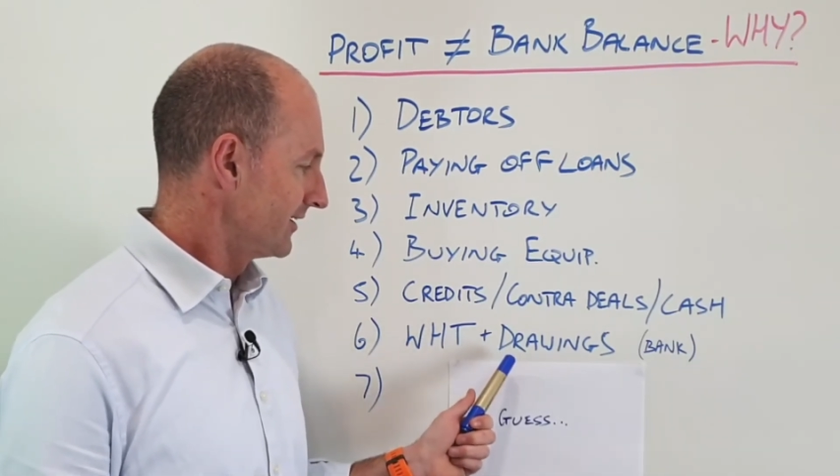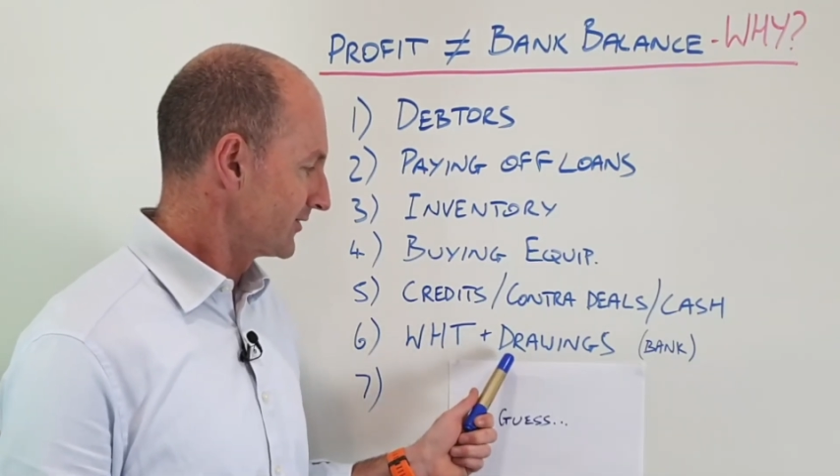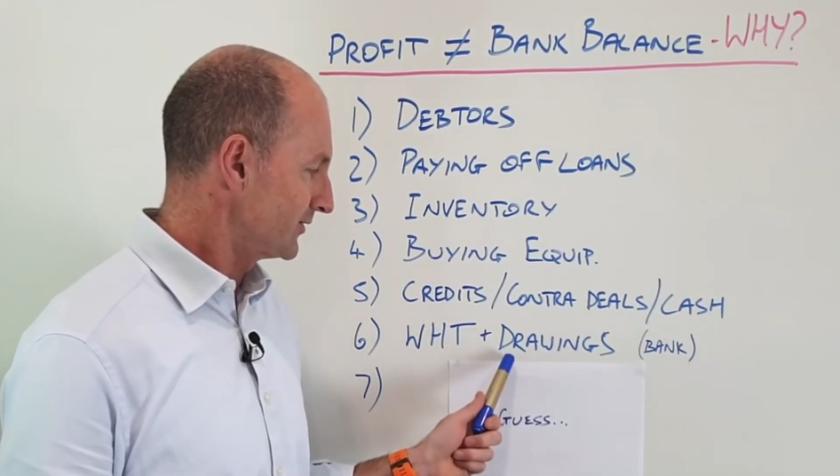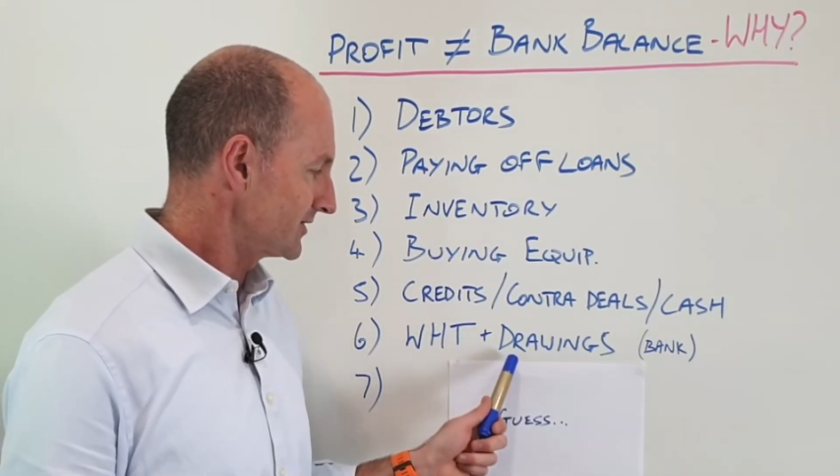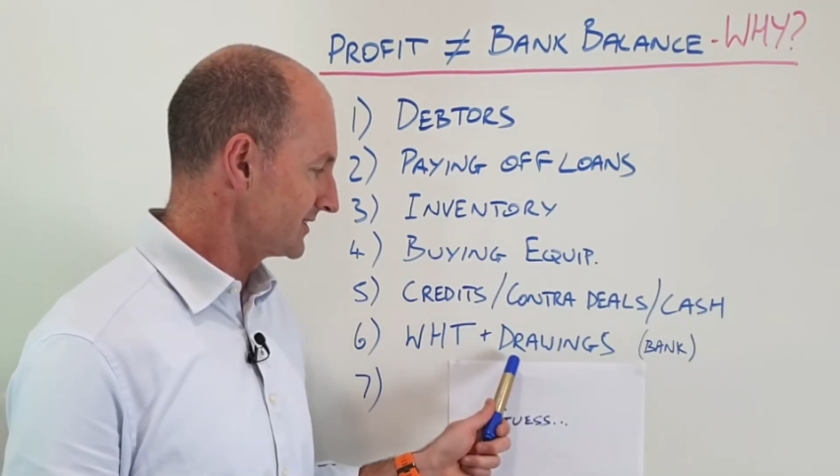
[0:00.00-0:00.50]
And
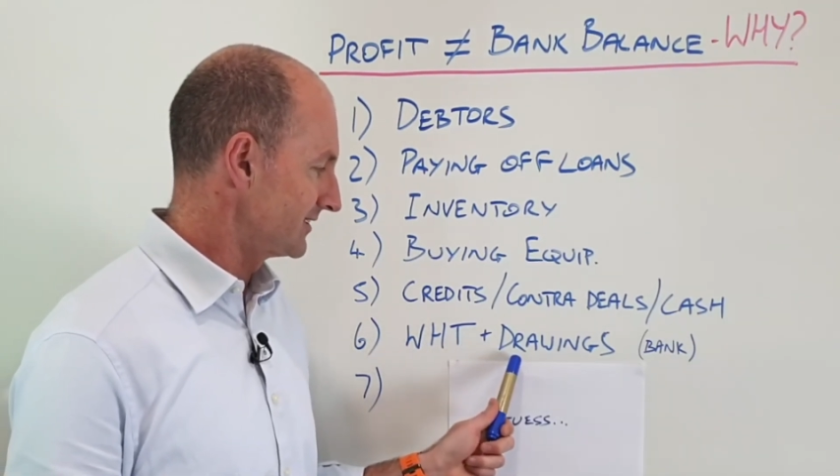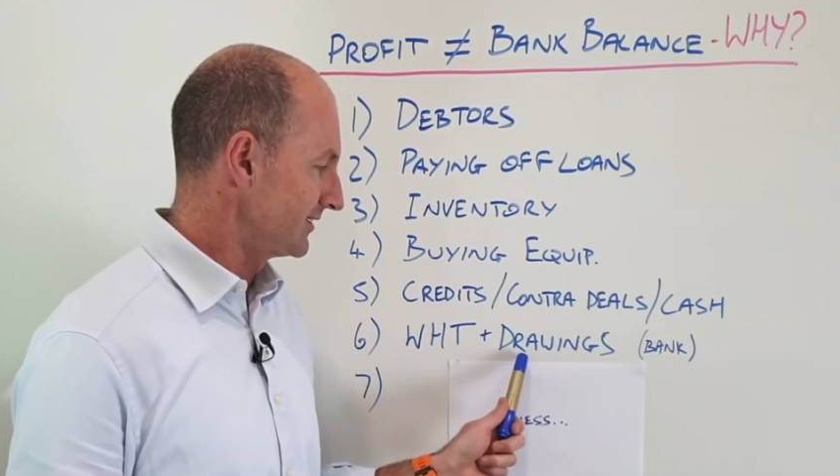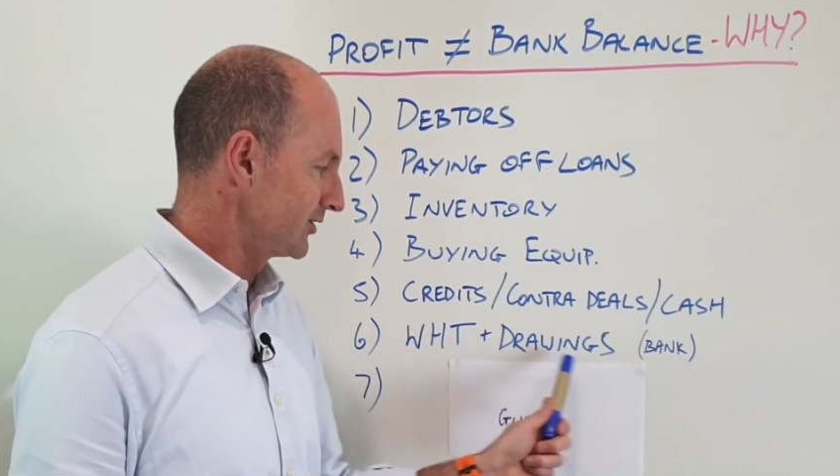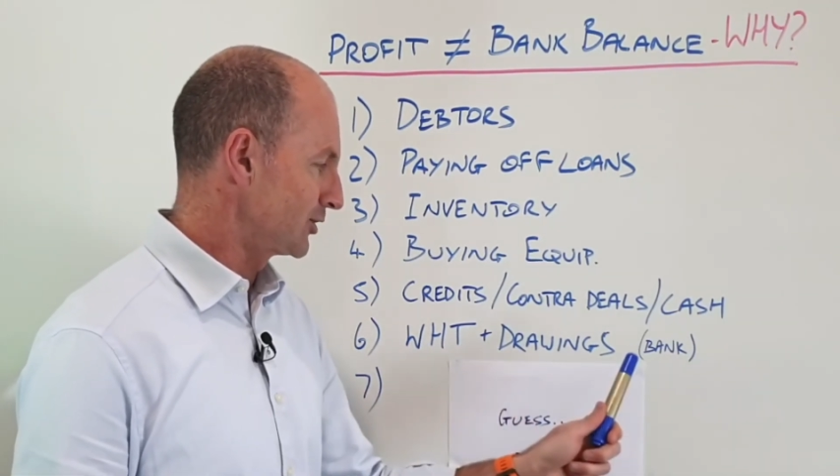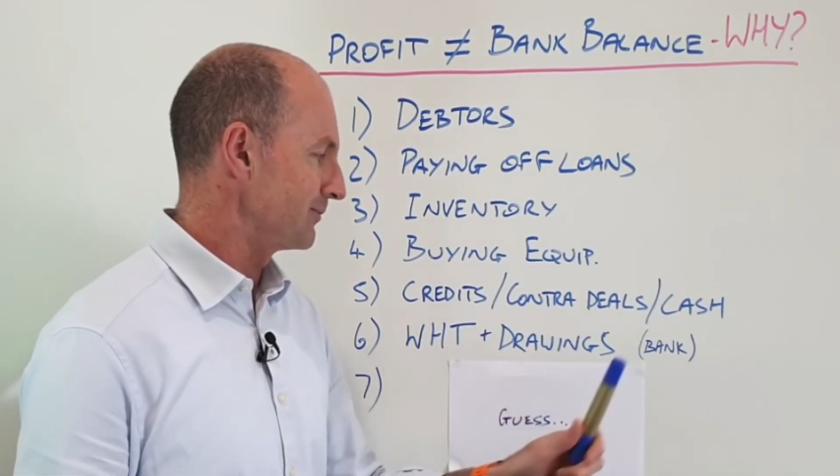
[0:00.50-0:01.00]
of course,
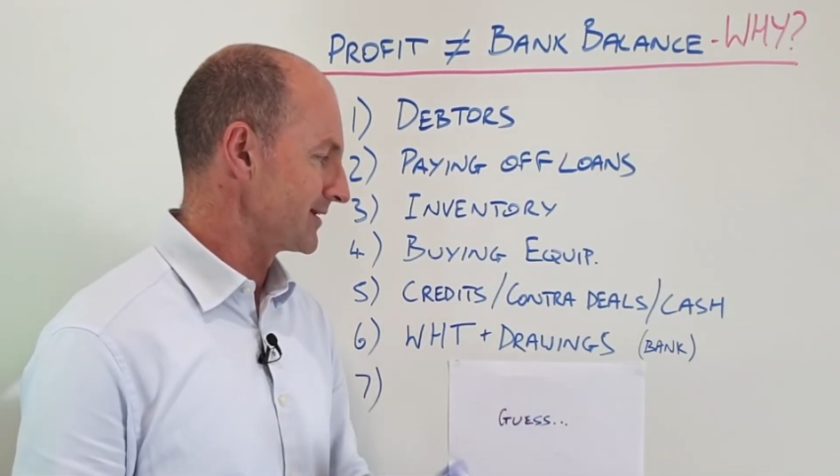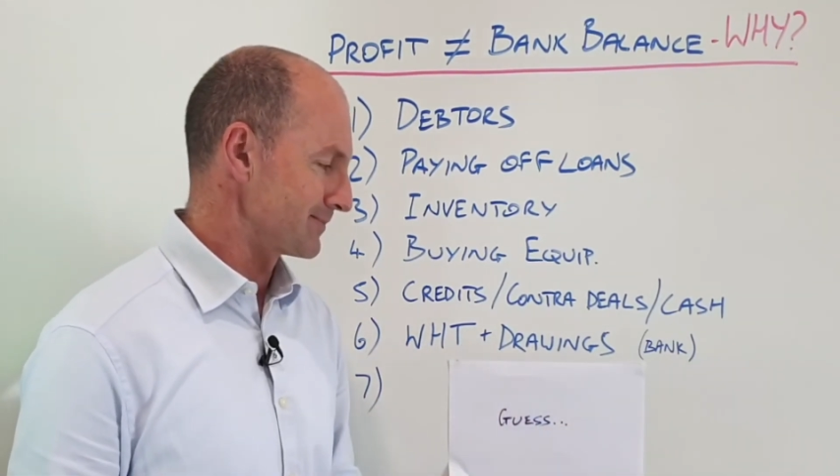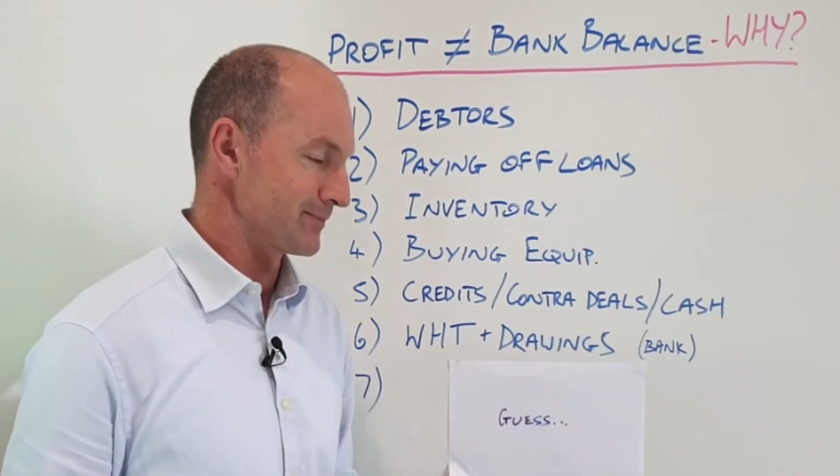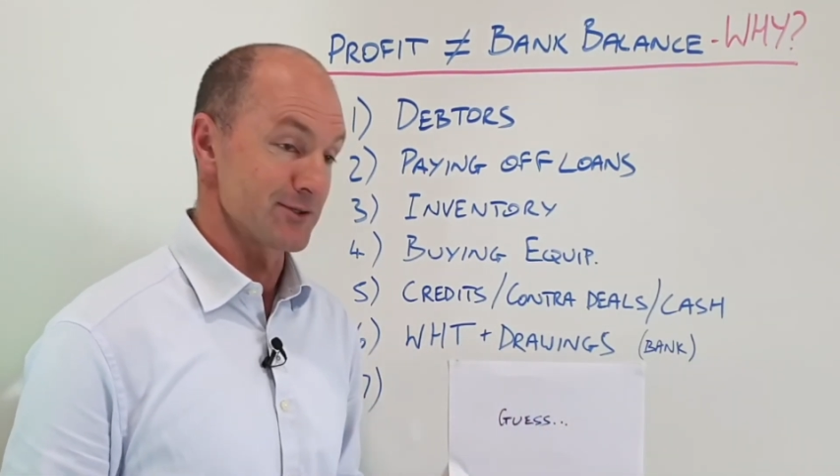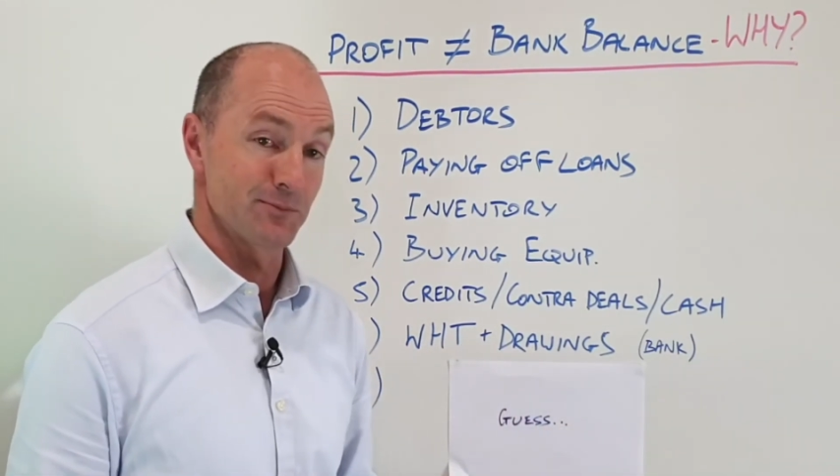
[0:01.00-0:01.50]
you could be
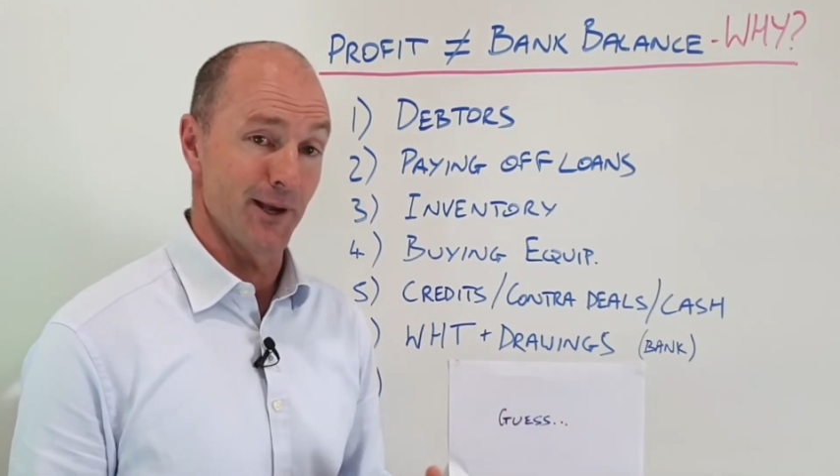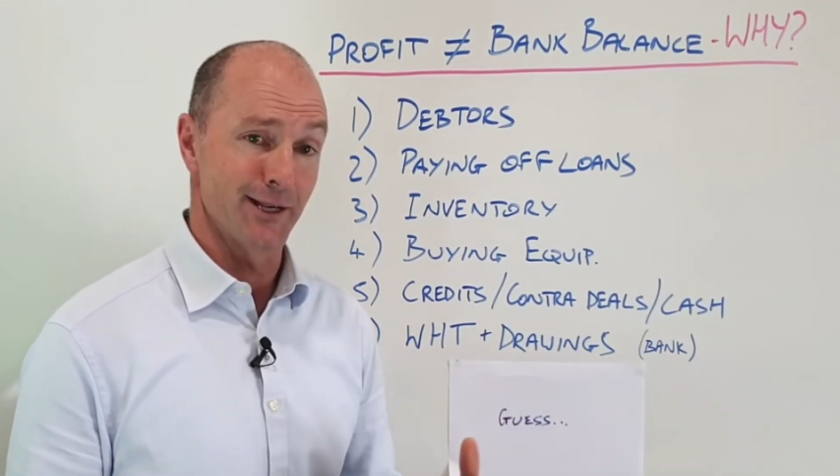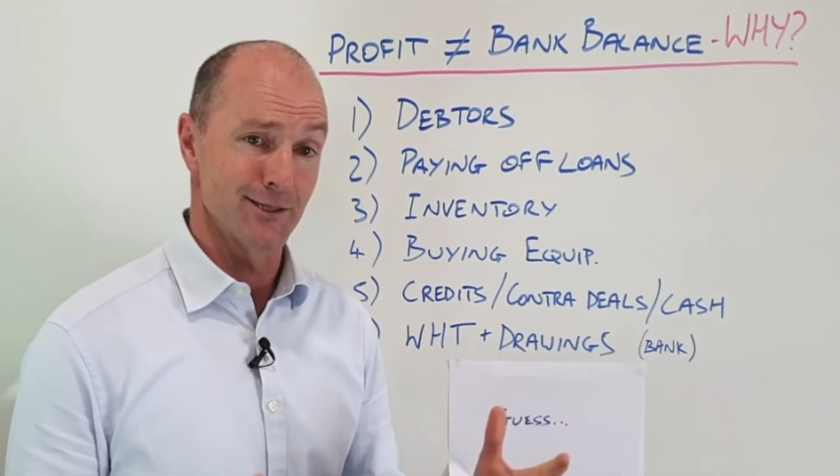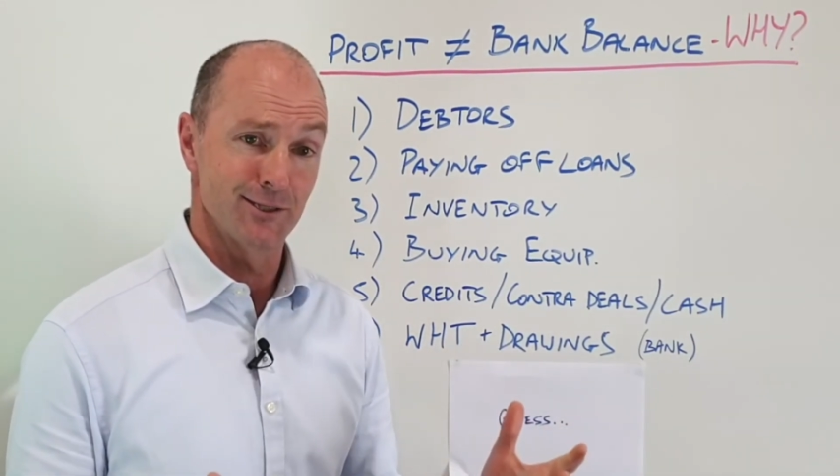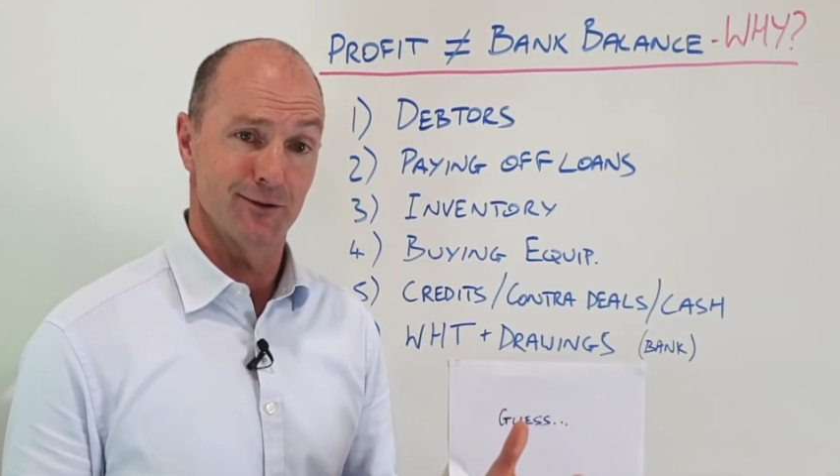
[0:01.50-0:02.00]
just
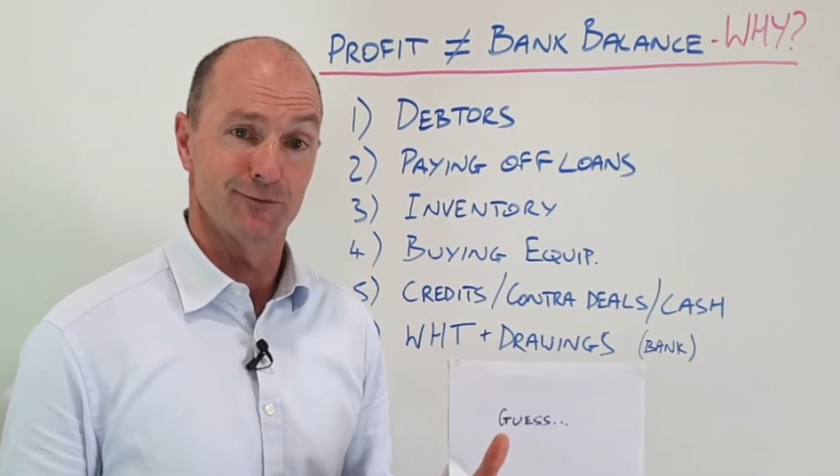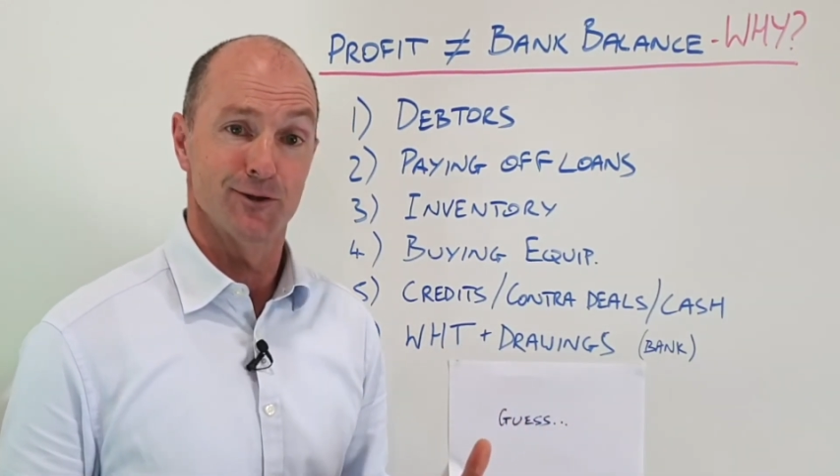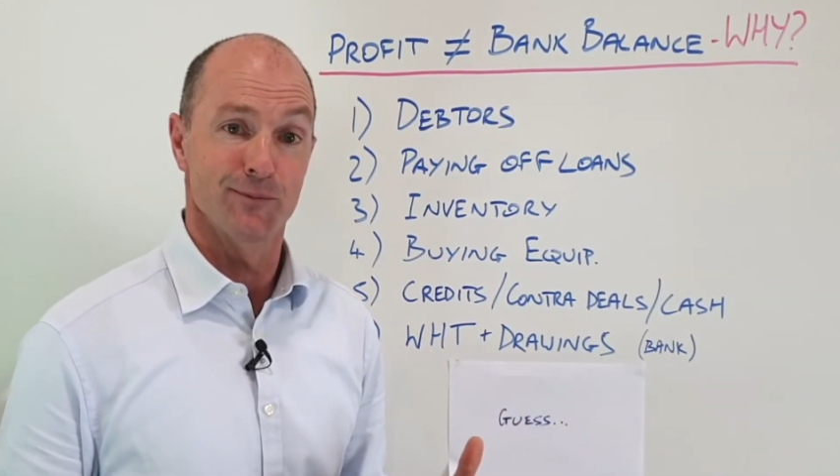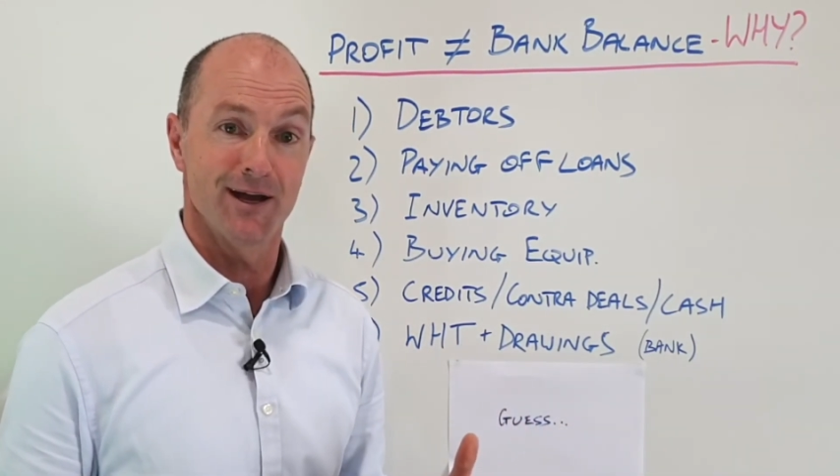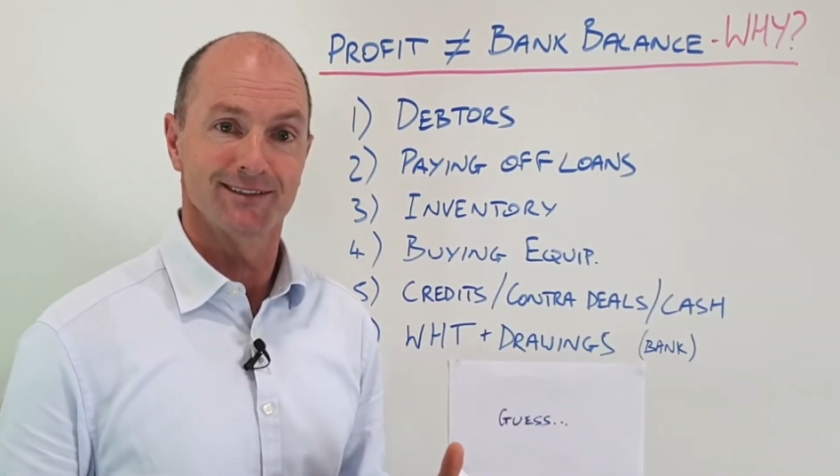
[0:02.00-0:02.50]
paying yourself
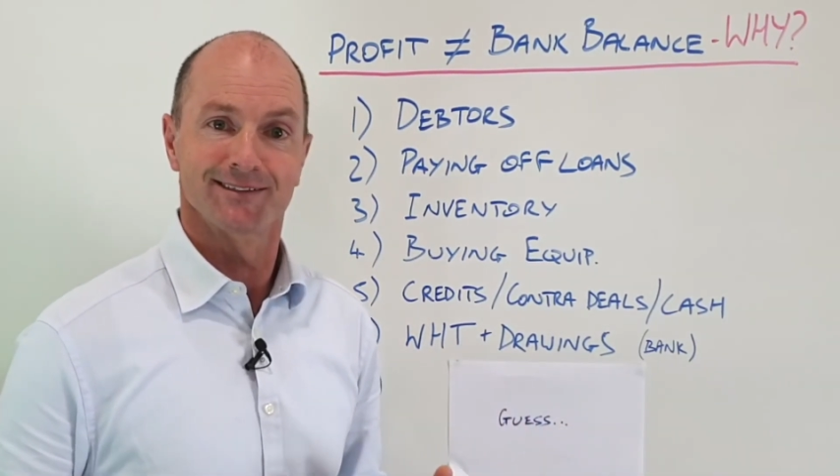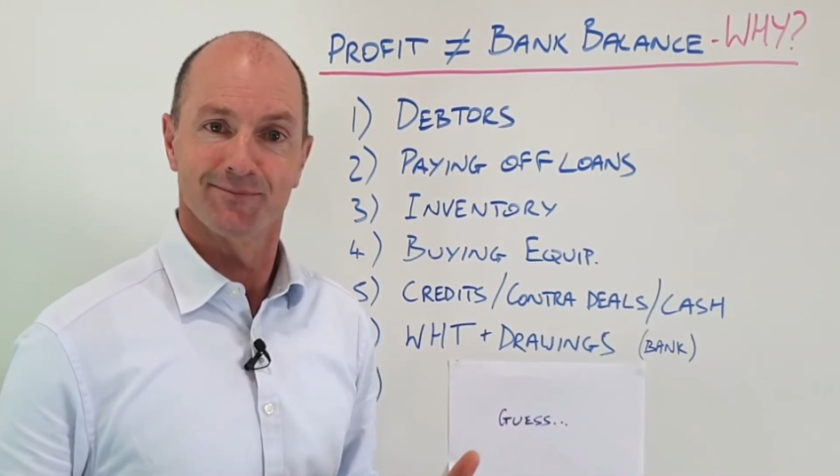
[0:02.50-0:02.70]
too much,